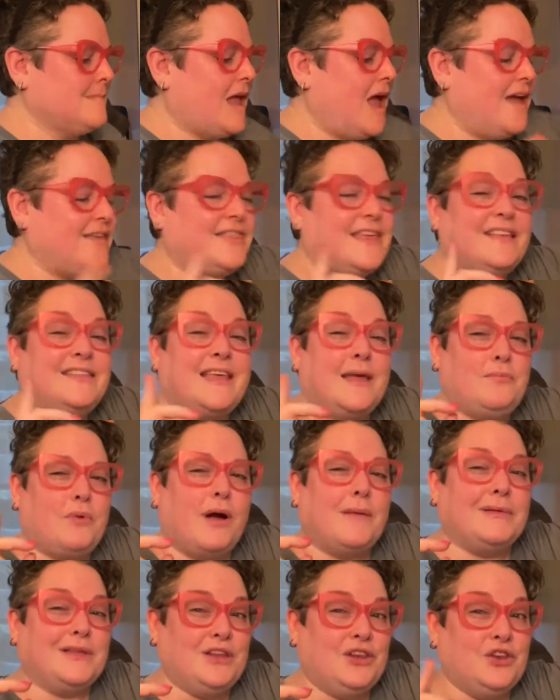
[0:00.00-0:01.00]
I think they
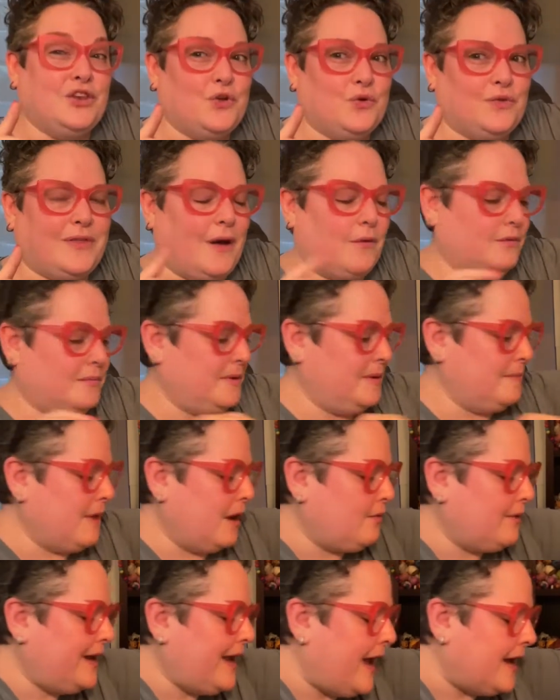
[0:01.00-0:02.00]
probably knew that would be my
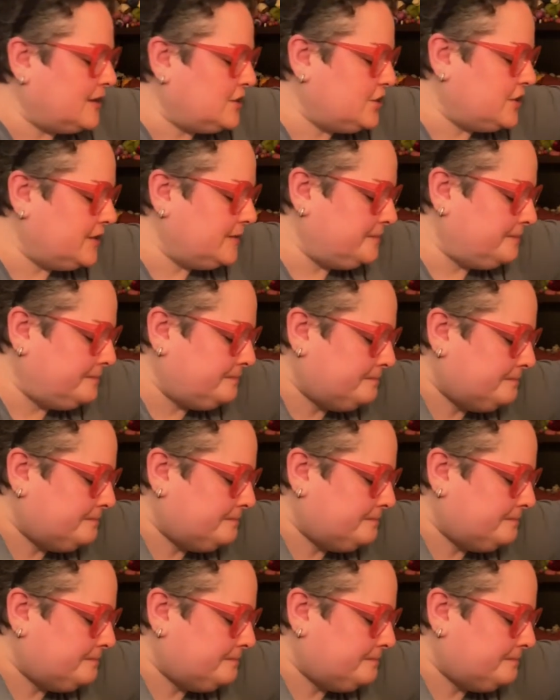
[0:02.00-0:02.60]
reaction.